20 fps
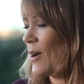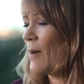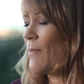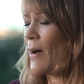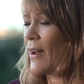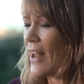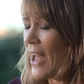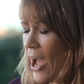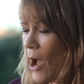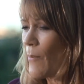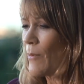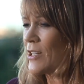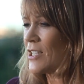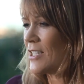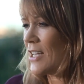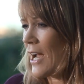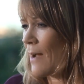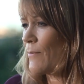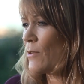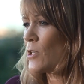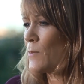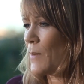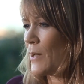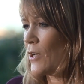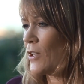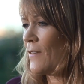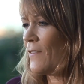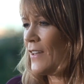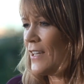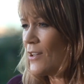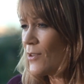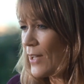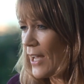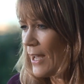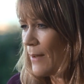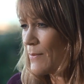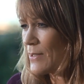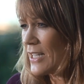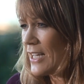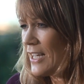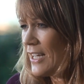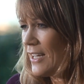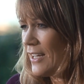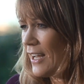about how much time they're spending on the video games.